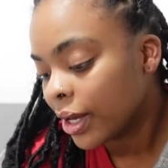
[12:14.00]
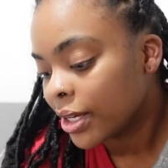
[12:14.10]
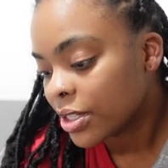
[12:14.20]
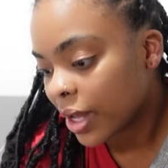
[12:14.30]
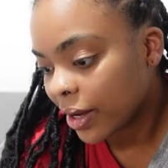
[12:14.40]

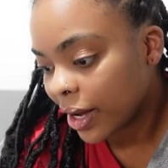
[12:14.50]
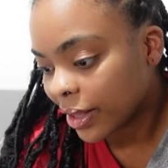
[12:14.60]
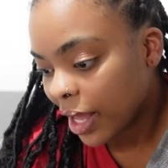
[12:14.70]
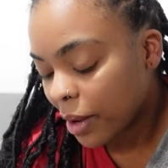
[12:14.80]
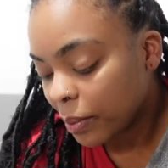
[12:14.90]
So I
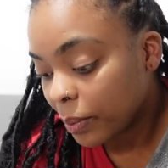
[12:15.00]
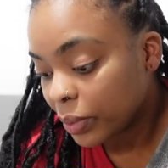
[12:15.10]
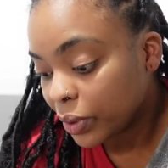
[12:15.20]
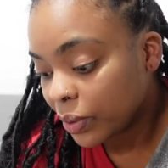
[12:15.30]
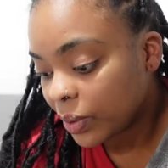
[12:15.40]
got that
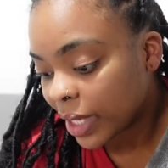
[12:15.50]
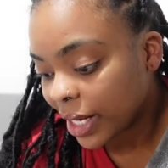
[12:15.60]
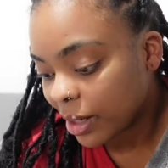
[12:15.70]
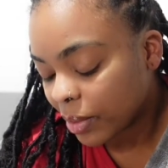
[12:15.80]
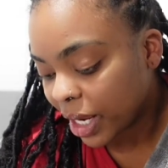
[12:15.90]
Blue
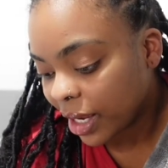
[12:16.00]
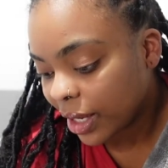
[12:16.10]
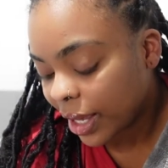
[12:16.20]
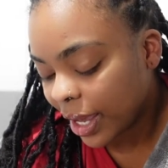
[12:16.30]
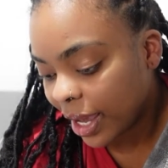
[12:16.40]
Yeti
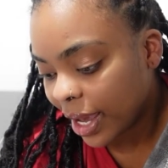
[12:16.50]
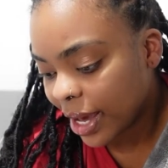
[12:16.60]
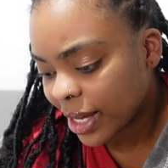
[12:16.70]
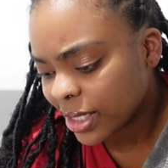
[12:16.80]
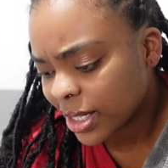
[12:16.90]
mic
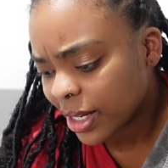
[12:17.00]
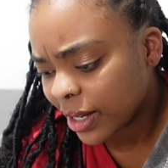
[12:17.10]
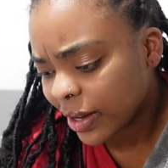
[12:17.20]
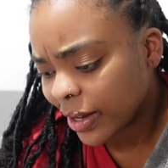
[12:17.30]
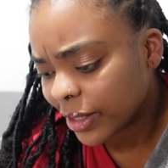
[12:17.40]
and
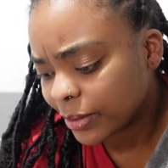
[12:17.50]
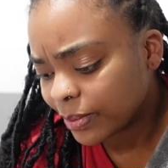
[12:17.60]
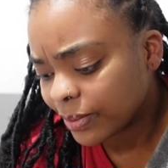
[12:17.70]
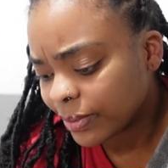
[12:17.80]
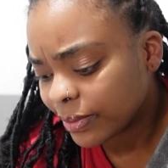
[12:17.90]
um,
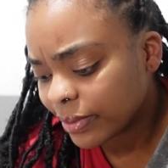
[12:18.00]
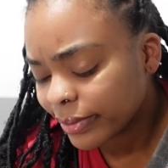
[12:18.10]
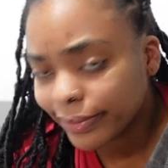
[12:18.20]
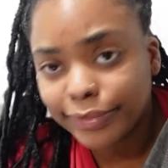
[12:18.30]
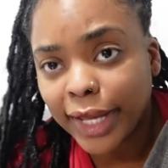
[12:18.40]

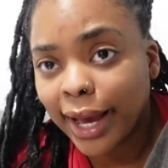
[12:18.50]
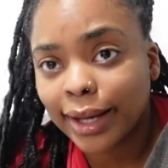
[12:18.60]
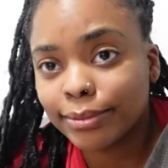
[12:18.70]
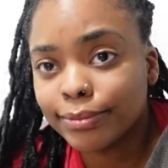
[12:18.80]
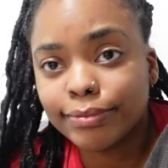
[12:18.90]

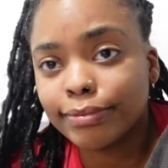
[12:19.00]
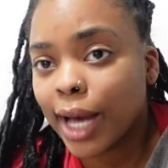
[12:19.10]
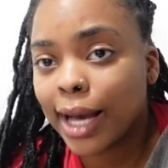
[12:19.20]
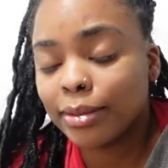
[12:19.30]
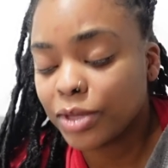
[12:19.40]
yeah,
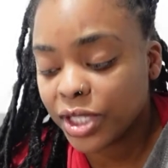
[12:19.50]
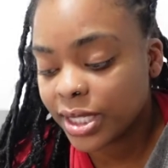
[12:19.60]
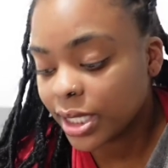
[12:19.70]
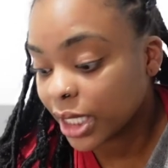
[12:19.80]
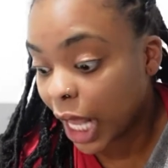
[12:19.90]
I'm
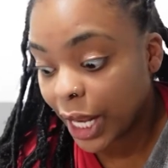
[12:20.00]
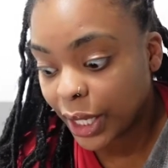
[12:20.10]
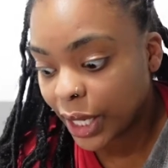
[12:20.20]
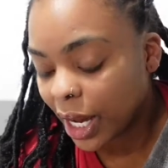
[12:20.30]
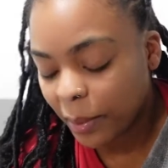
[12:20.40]
just
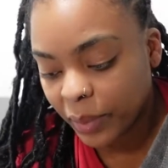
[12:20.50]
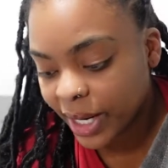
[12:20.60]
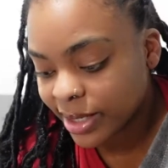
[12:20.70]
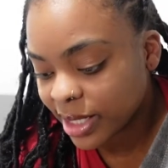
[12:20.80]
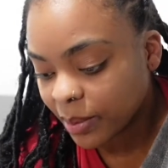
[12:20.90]
not
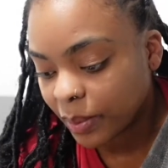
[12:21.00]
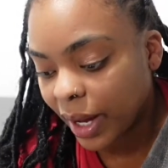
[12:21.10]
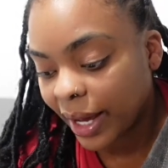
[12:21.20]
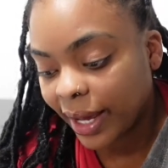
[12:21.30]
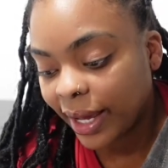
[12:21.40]
impressed
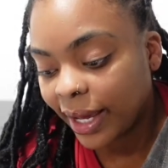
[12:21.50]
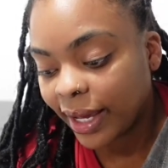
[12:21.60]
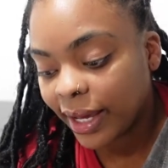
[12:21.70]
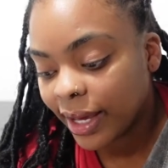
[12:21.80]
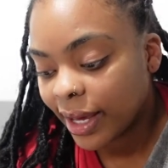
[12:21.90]

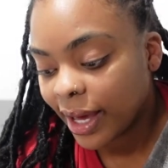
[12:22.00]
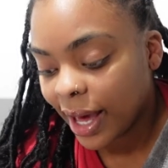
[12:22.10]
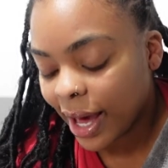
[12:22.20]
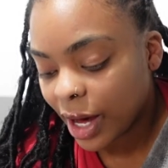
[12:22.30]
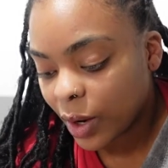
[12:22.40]
by
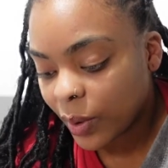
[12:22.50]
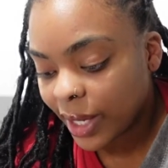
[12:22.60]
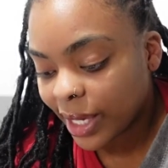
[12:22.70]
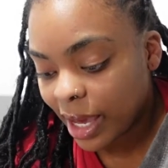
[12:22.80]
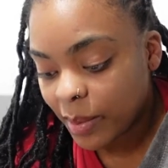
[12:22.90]
how
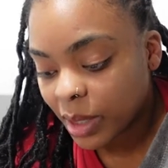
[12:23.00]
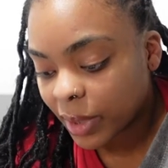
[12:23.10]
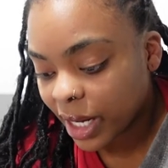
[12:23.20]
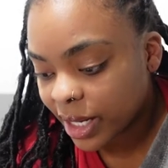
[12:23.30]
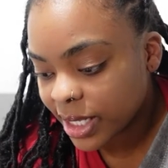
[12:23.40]
it came in the
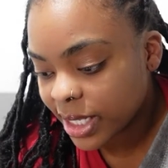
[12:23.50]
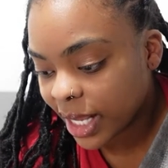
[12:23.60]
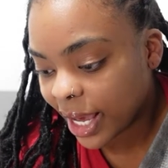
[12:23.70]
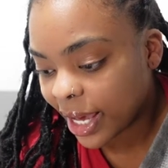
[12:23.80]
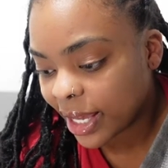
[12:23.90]
box
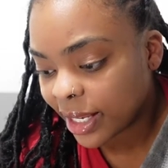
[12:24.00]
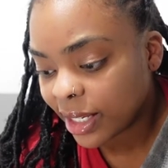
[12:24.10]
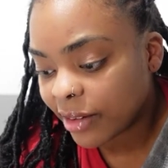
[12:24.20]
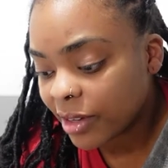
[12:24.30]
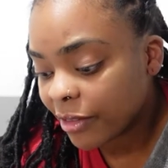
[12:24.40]

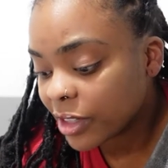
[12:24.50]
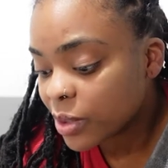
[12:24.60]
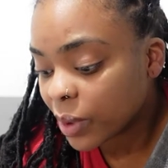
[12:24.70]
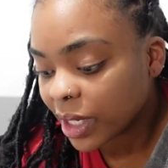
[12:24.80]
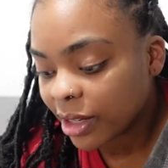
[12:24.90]
and even if
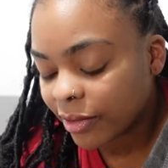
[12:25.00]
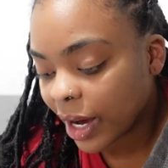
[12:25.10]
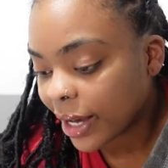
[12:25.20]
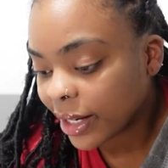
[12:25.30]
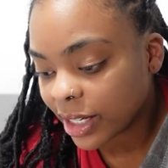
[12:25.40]
it's working
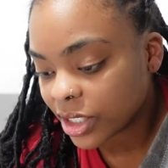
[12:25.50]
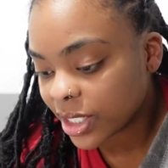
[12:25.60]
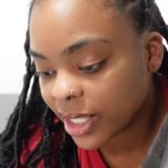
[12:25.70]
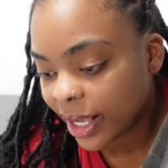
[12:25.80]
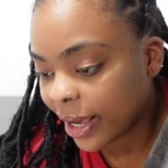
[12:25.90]
fine, I
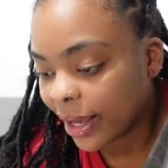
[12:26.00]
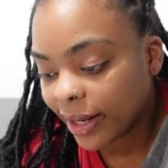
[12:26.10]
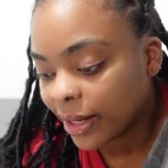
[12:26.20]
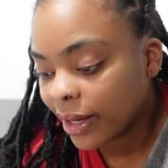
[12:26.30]
just can't,